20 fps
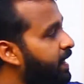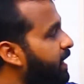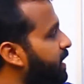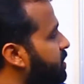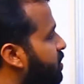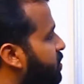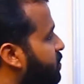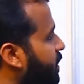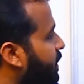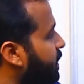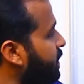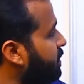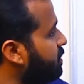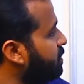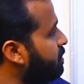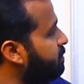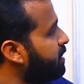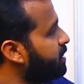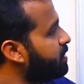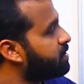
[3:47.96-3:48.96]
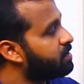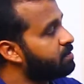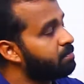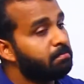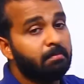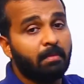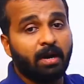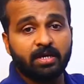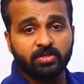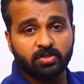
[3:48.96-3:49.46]
and the second term is
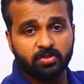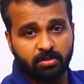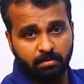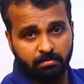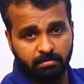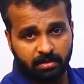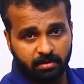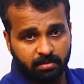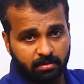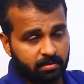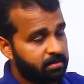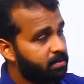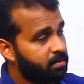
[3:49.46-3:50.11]
mass number.